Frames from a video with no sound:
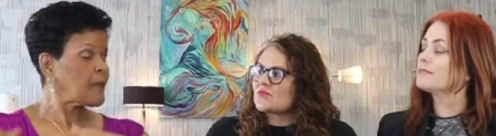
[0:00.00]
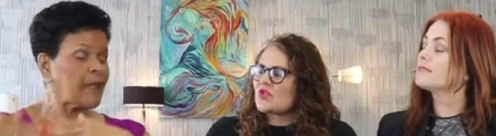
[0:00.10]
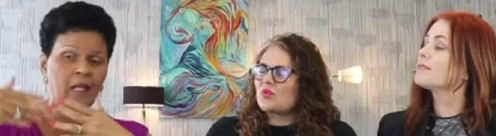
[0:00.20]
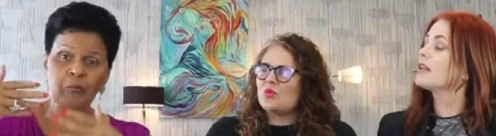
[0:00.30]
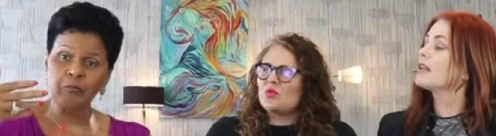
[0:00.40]

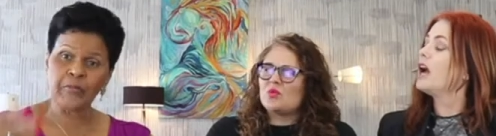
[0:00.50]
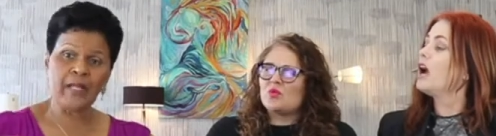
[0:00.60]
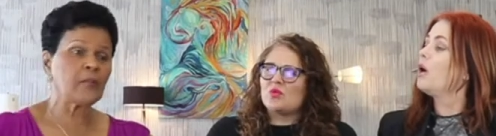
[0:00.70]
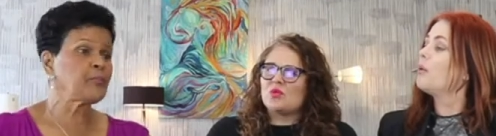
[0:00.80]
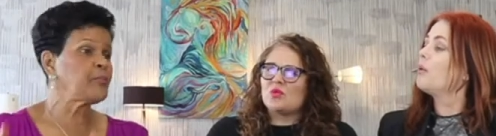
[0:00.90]
Speaker 1: help,
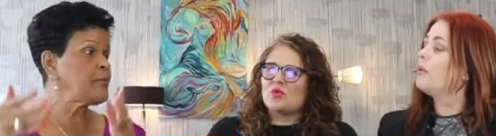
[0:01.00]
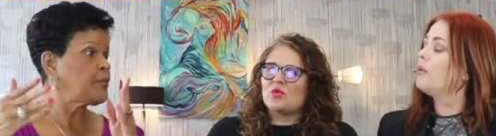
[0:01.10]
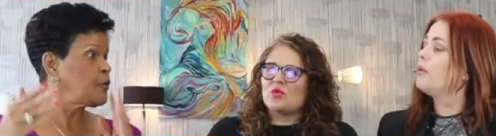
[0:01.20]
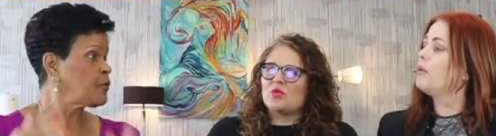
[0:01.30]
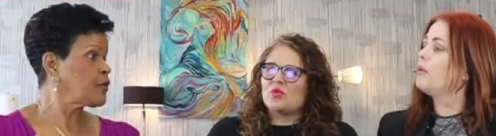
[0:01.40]
help
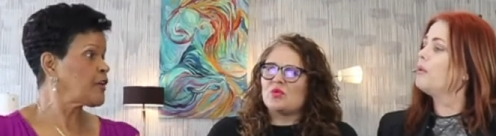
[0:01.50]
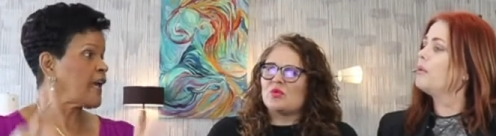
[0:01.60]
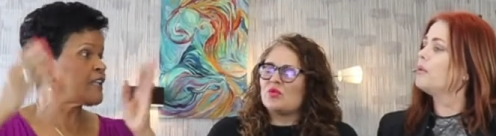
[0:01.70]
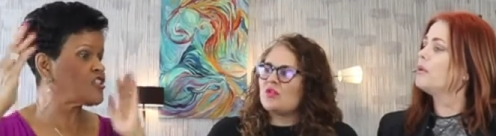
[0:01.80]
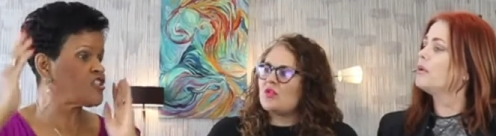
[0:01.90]
people who are
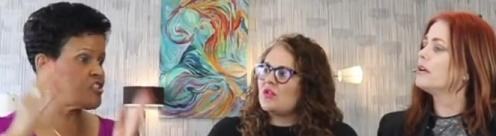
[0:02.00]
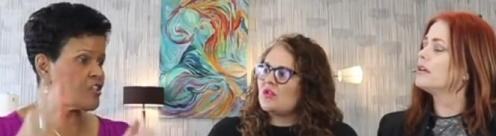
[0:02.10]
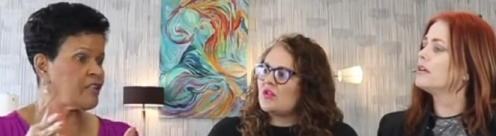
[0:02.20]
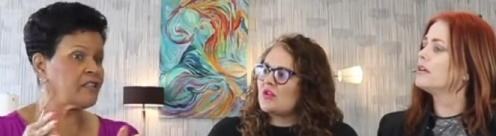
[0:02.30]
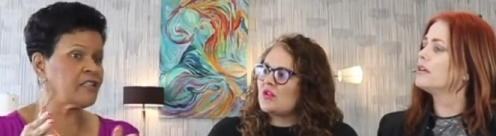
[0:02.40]
kind of
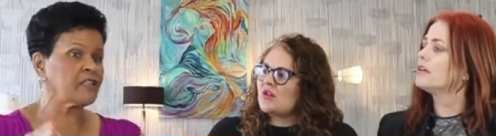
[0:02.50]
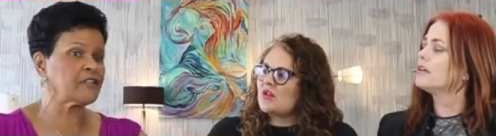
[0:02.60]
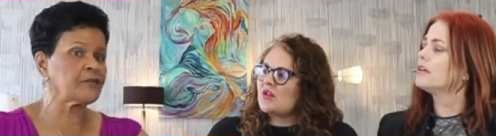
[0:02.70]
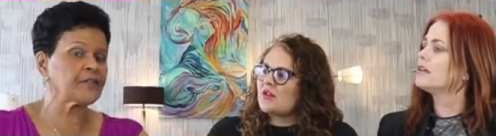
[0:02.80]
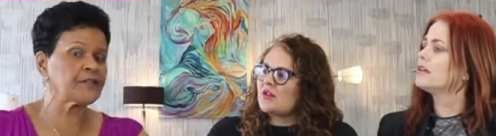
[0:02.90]
stuck in their
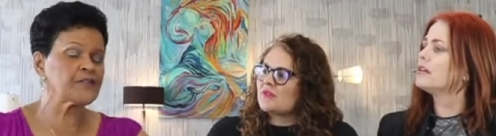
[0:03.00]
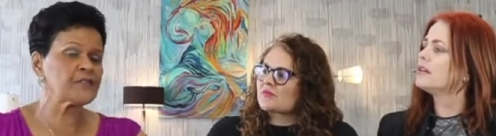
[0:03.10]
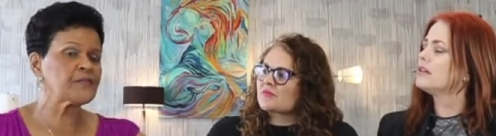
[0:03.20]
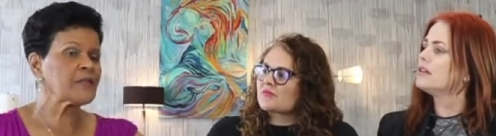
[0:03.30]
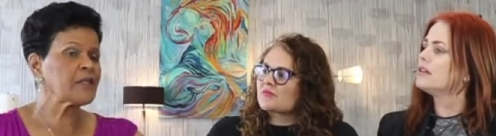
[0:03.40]

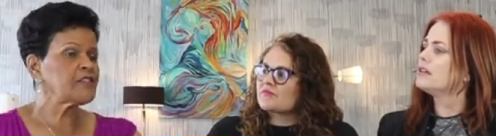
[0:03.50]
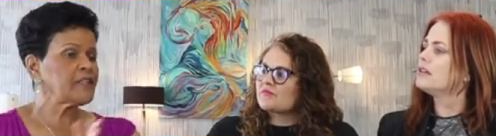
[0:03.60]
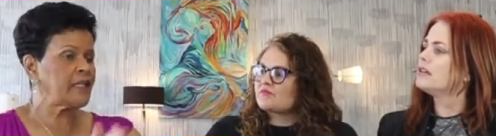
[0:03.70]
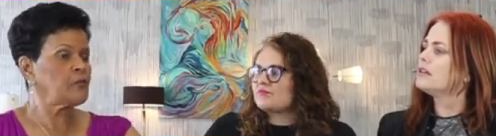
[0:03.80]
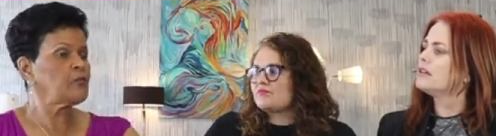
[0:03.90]
careers to
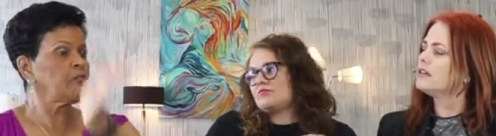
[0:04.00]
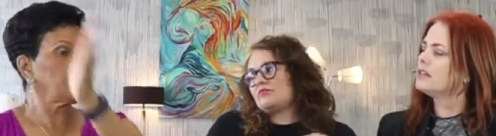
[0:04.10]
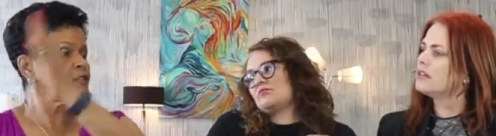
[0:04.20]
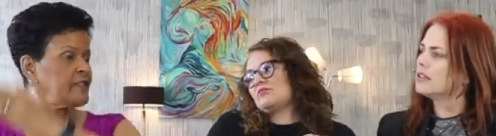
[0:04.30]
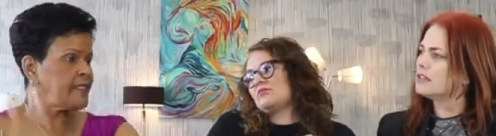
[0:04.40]
kind of move
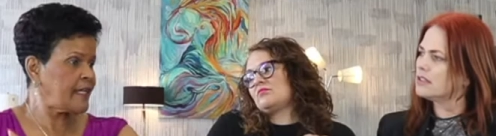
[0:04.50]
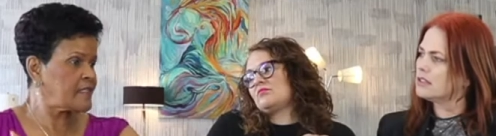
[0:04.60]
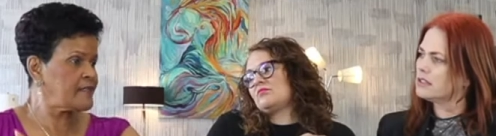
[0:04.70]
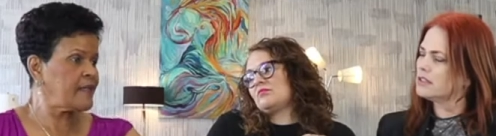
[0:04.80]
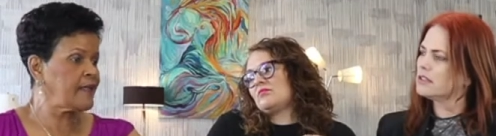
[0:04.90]
on to the
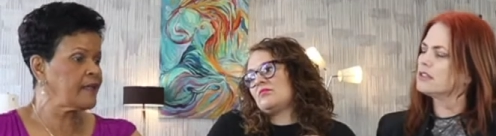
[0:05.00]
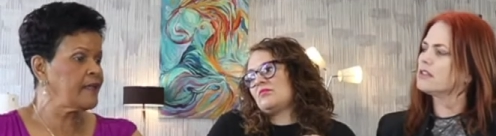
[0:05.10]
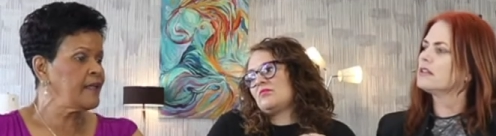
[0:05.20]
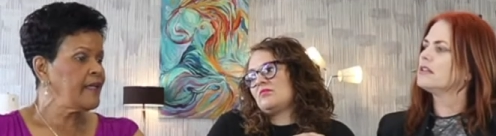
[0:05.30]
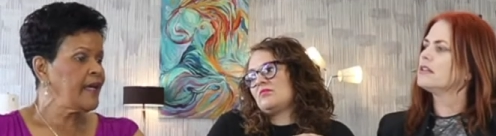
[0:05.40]
next thing
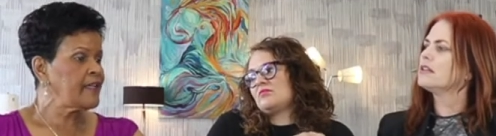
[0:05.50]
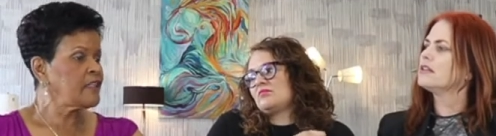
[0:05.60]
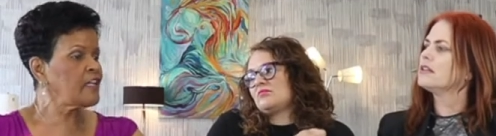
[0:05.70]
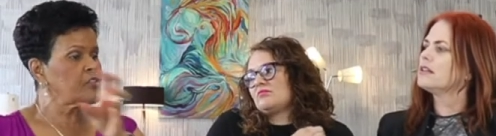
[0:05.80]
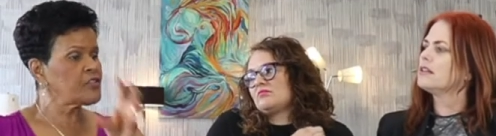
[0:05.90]
and
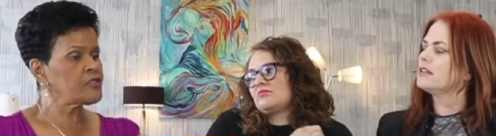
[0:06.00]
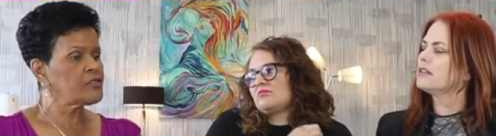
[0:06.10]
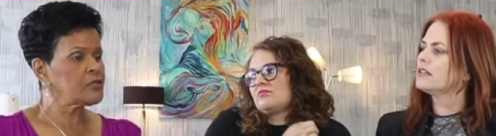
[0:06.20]
not just